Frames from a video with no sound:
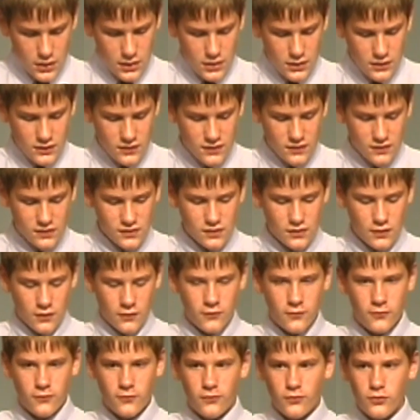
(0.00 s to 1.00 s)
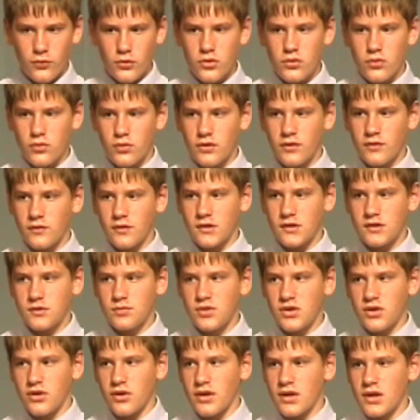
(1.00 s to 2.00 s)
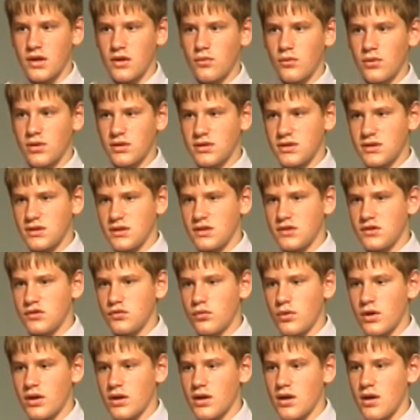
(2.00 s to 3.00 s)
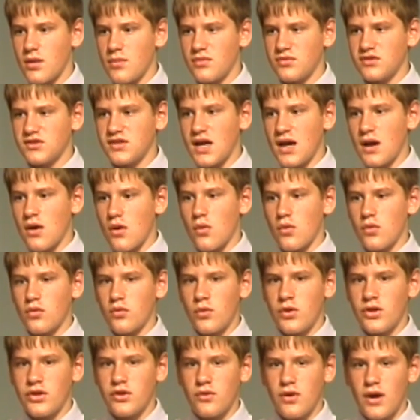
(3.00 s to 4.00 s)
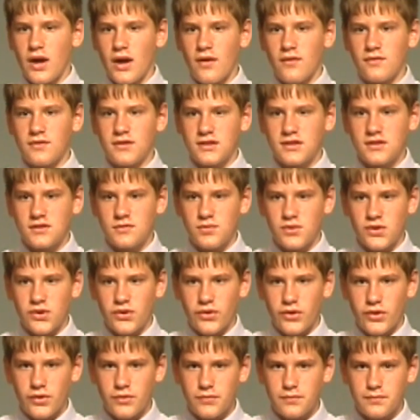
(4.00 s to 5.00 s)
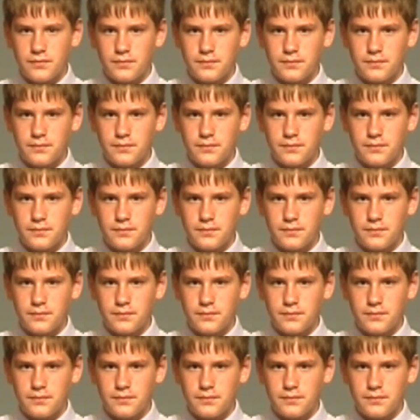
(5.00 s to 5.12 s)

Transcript: it's a fruit of the Spirit. It's what comes out when you have the Spirit.